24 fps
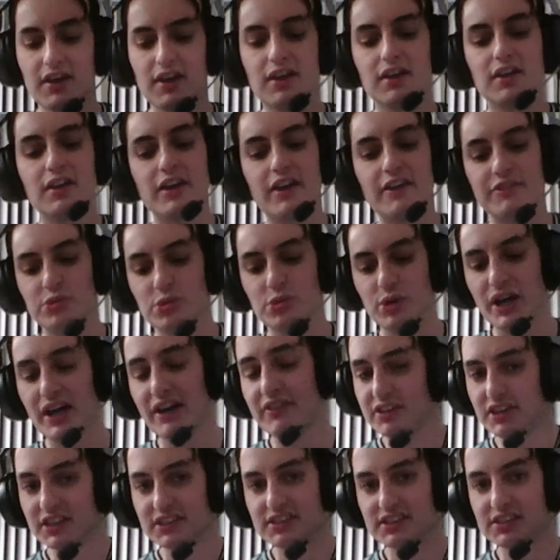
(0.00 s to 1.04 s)
If you have
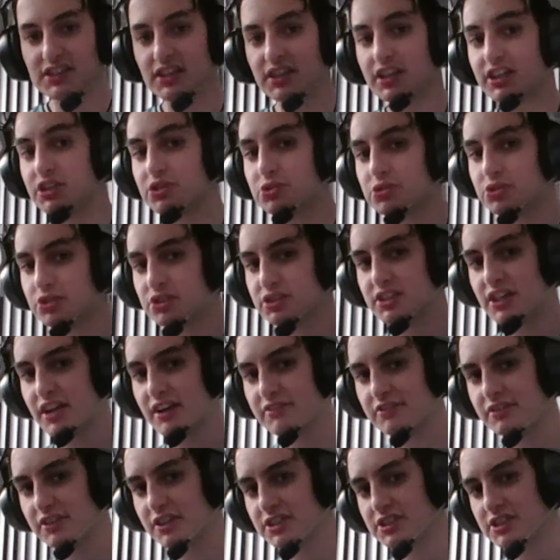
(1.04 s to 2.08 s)
not seen it, you should
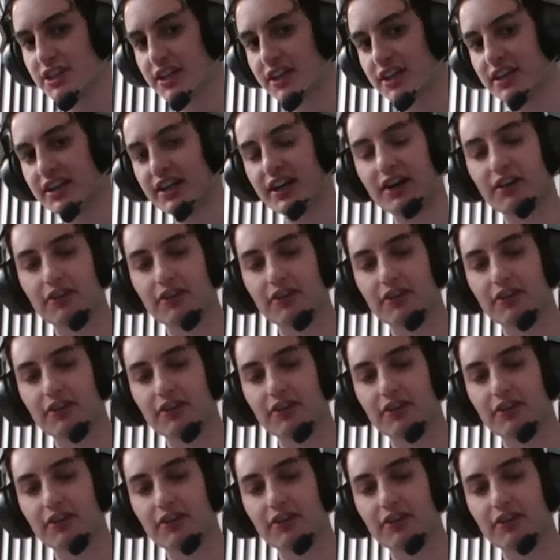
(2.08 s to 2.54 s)
definitely check it out.